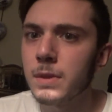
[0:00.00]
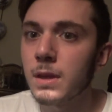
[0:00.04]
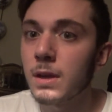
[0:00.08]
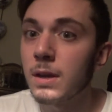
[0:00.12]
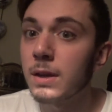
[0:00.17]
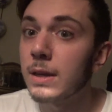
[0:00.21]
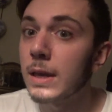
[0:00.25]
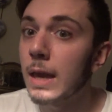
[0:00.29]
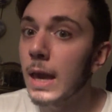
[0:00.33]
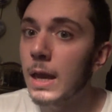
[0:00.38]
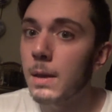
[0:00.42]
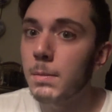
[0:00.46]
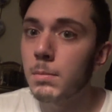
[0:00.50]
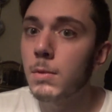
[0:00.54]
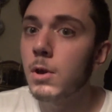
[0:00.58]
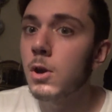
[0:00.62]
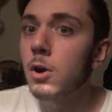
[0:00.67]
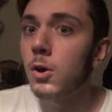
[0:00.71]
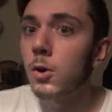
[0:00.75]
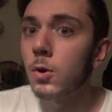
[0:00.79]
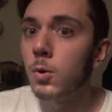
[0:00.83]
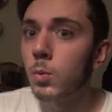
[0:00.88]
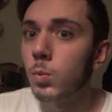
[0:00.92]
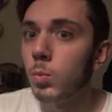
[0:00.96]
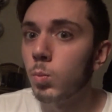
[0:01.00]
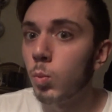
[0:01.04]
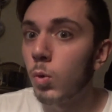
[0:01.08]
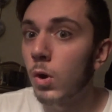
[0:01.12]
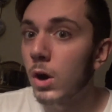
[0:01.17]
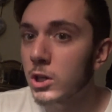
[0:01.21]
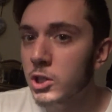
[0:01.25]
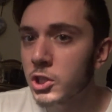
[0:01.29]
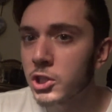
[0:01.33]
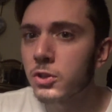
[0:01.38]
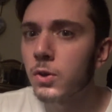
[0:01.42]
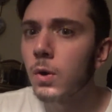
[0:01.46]
a game called
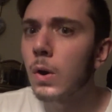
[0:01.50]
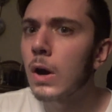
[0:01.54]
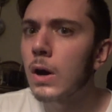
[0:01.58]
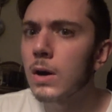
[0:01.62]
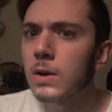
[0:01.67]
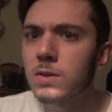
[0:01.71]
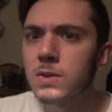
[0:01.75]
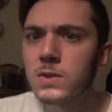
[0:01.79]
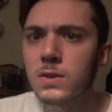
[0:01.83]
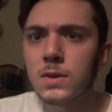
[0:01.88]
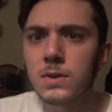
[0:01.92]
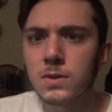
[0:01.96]
Watch Dogs.